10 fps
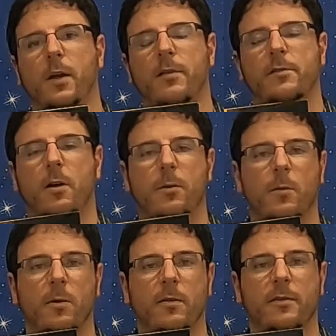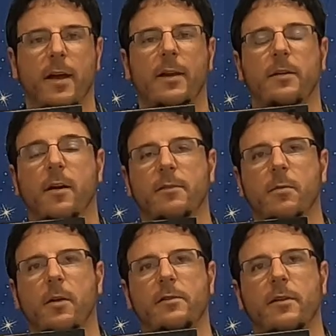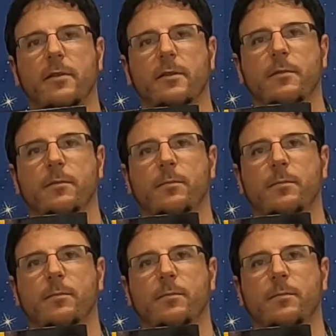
astronomers and cosmologists.